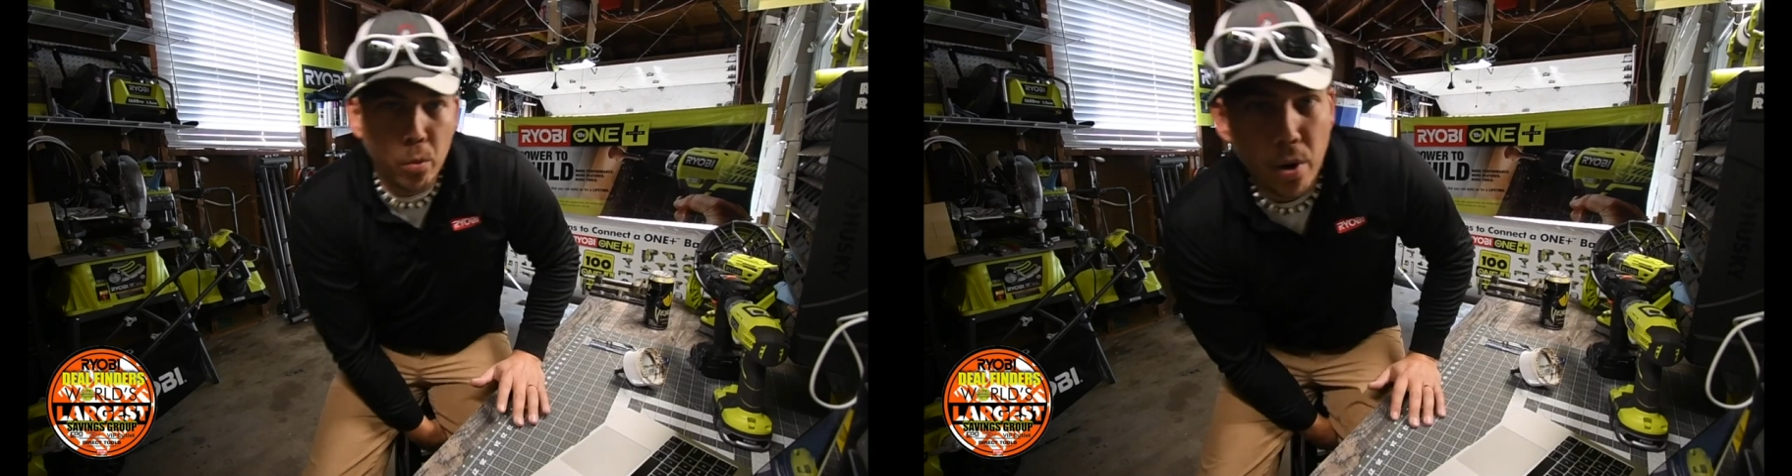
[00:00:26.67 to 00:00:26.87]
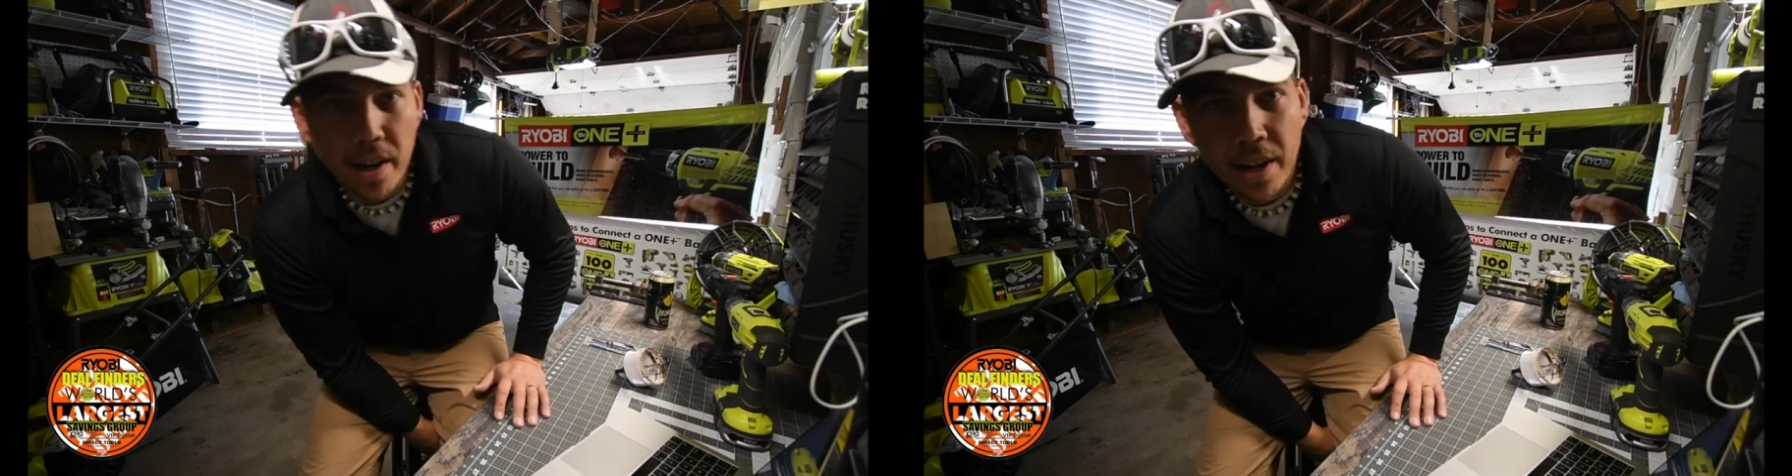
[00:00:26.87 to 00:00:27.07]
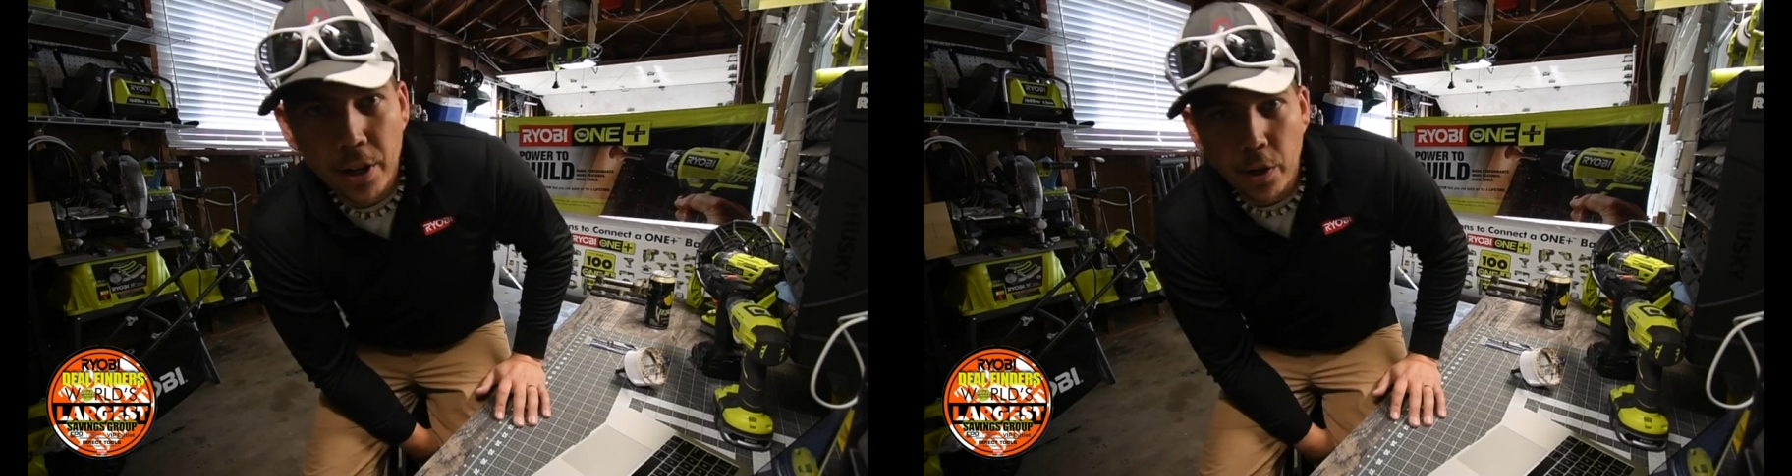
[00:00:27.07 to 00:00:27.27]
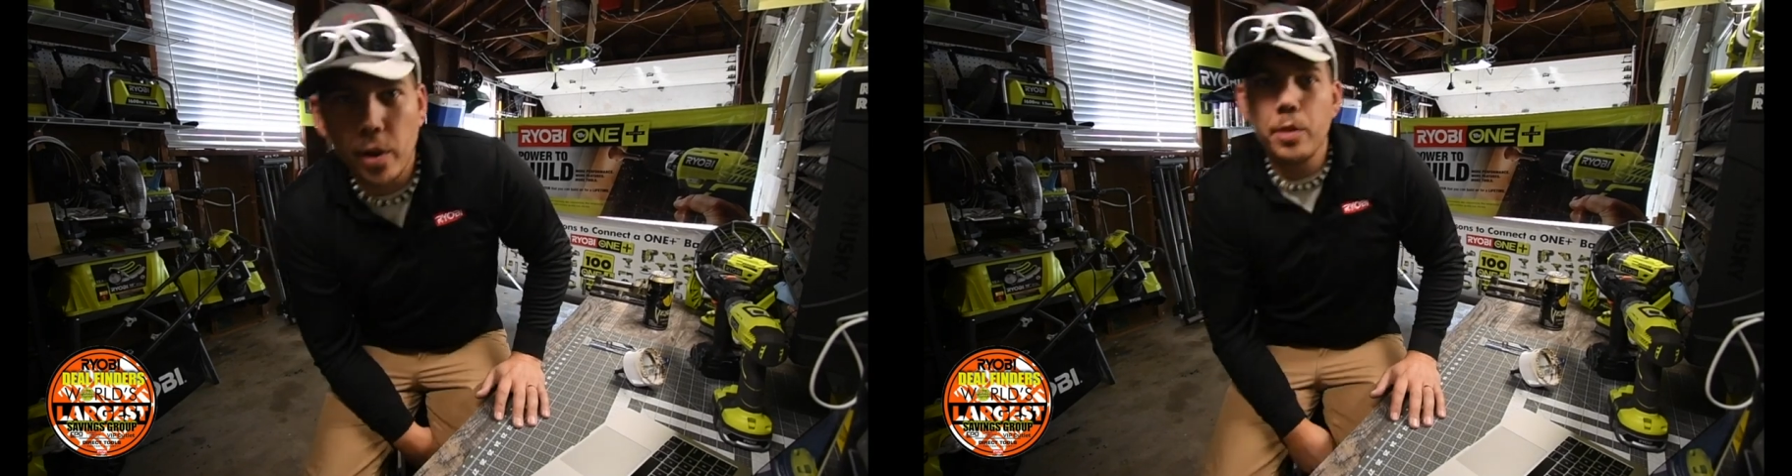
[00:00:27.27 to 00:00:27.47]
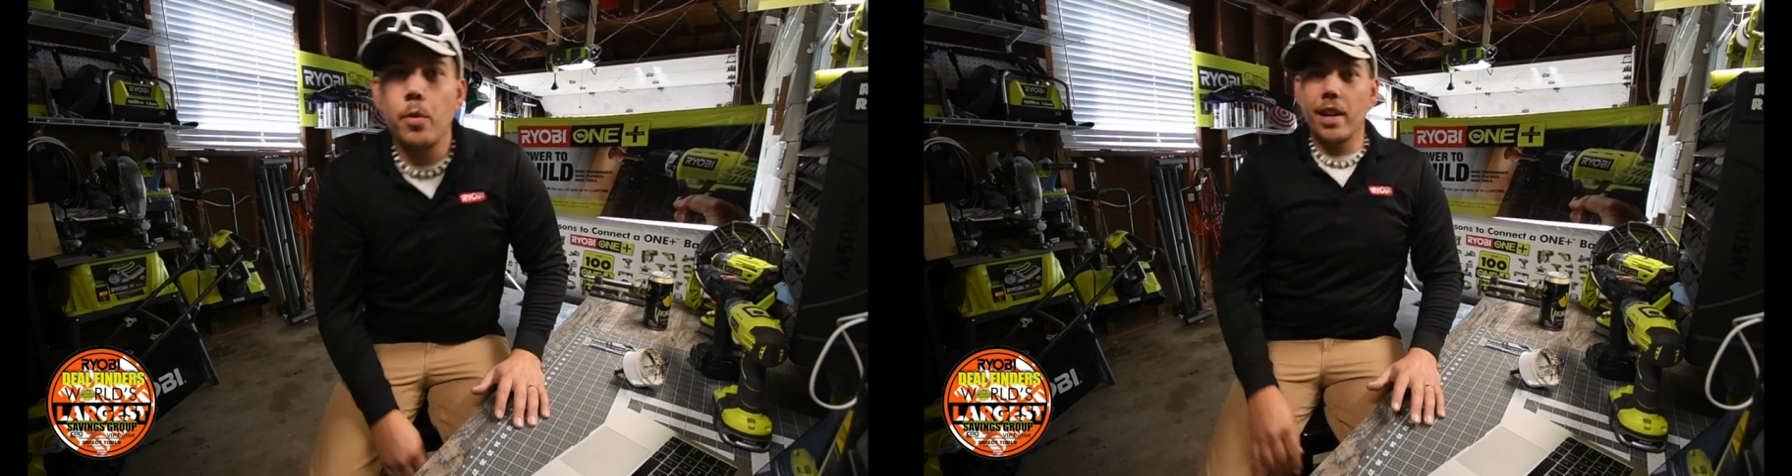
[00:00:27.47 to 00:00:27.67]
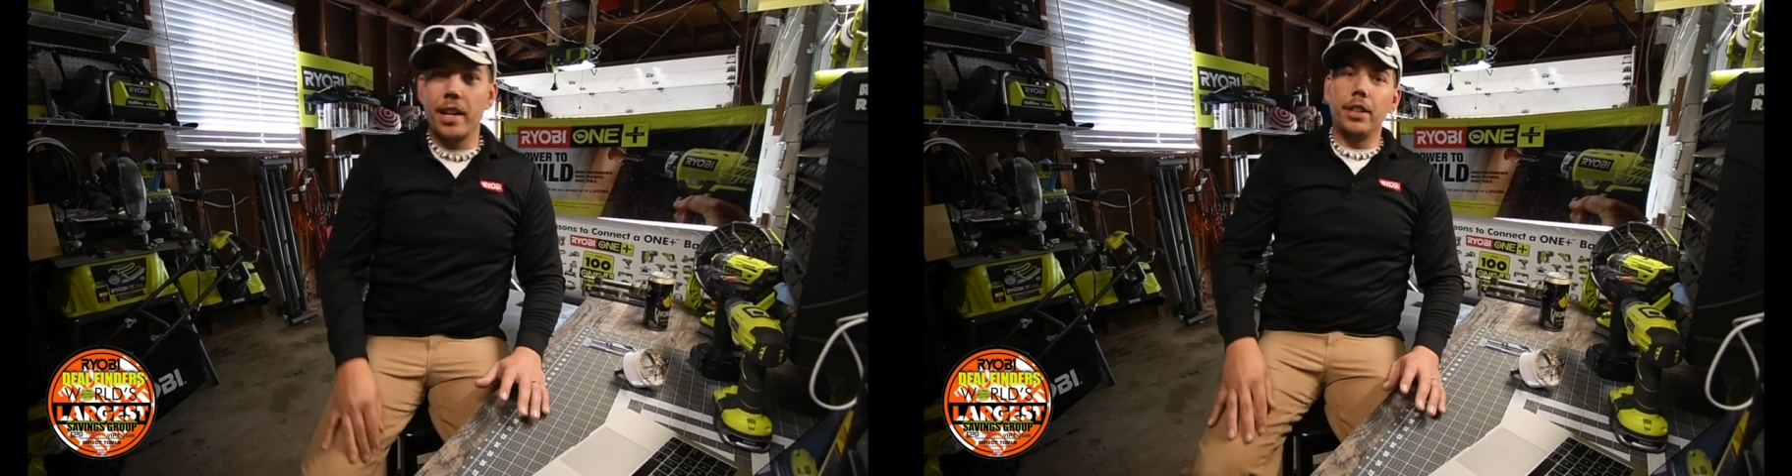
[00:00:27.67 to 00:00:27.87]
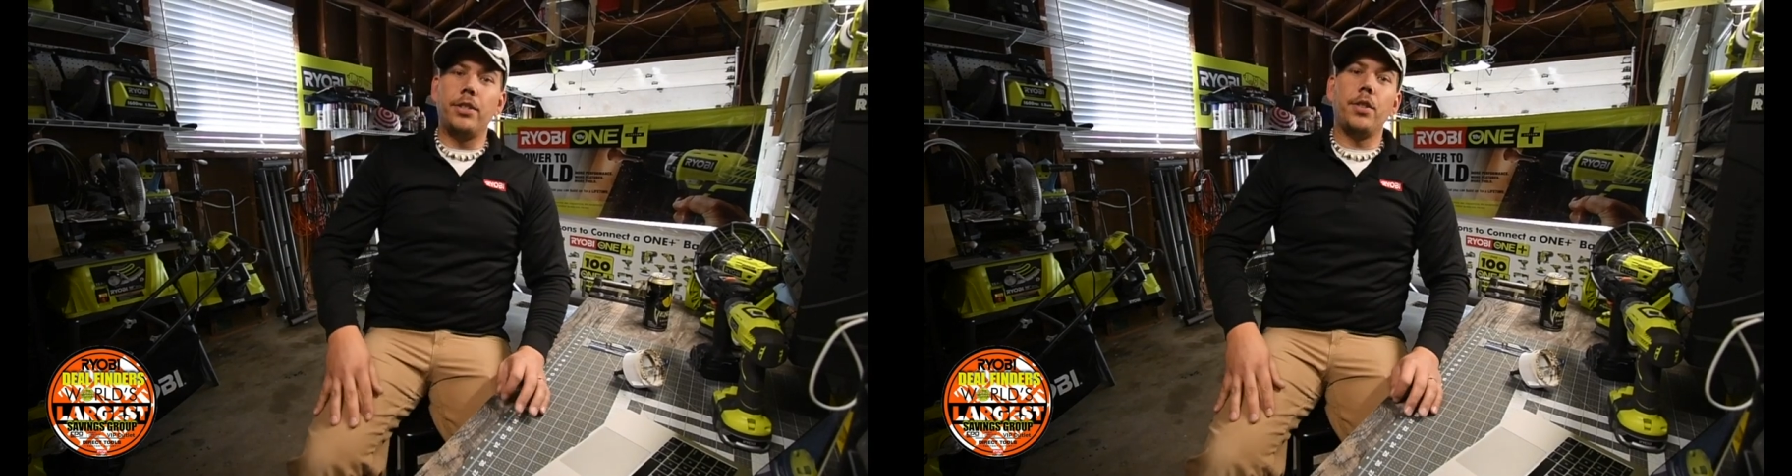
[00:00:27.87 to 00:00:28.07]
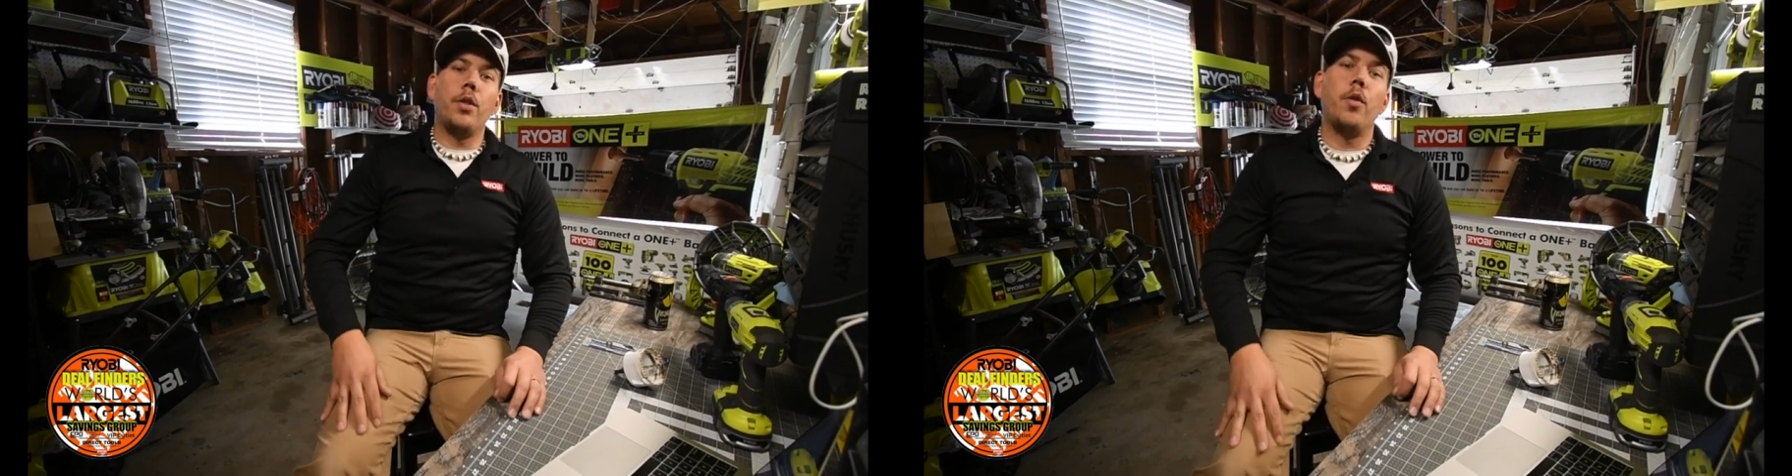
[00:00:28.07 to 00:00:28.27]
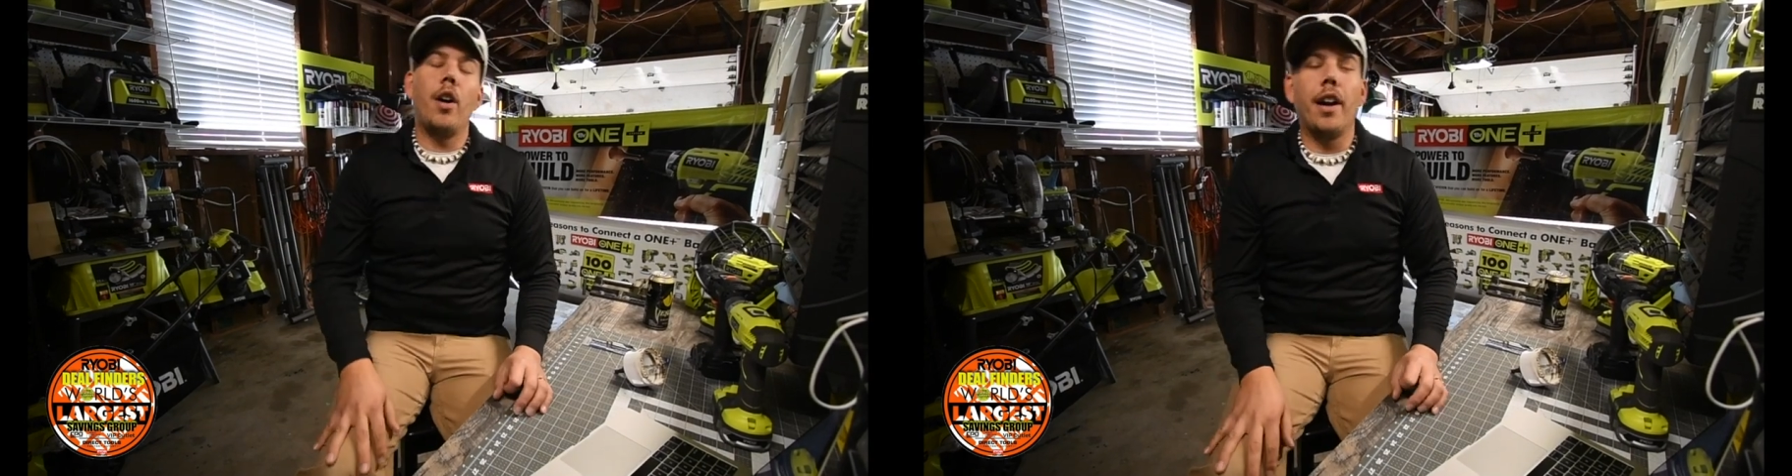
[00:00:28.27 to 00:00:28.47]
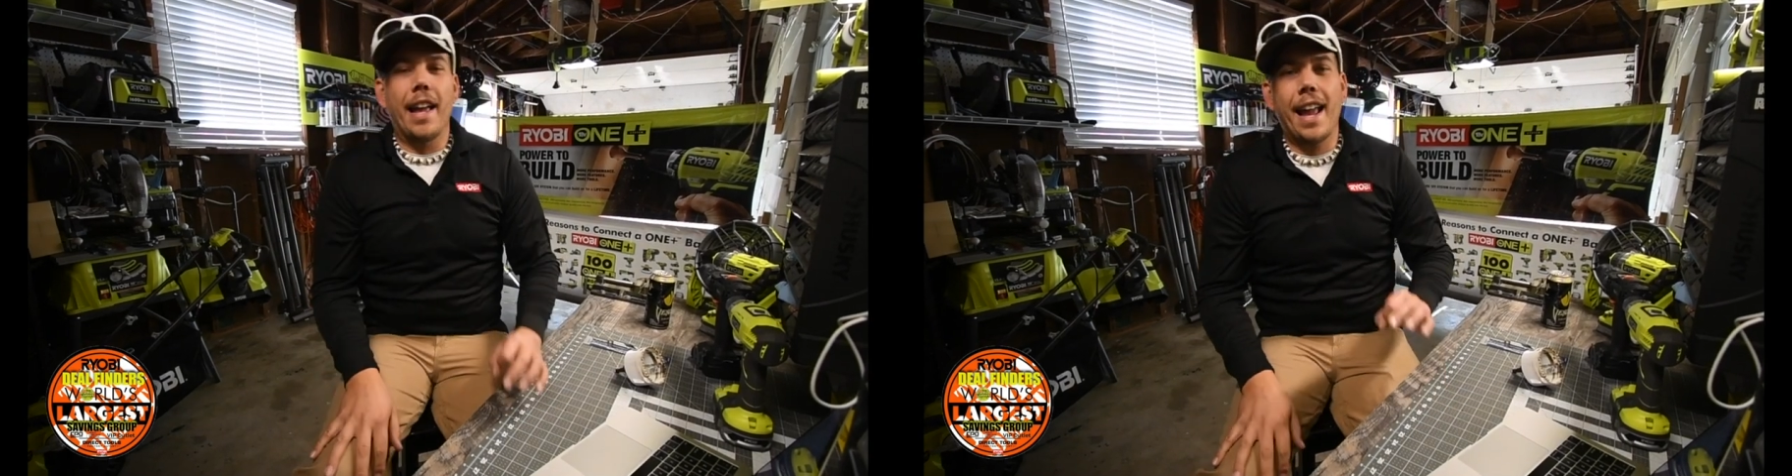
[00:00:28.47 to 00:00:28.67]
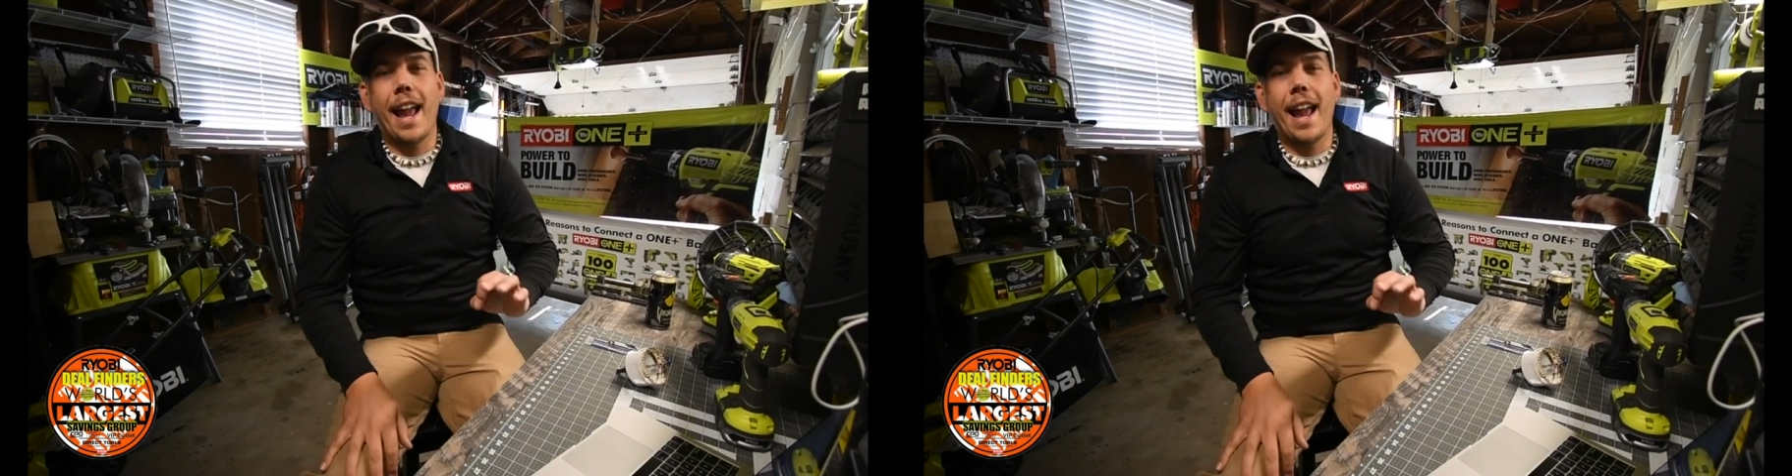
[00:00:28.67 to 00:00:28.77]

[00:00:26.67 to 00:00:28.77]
we're going to do is we're going to do a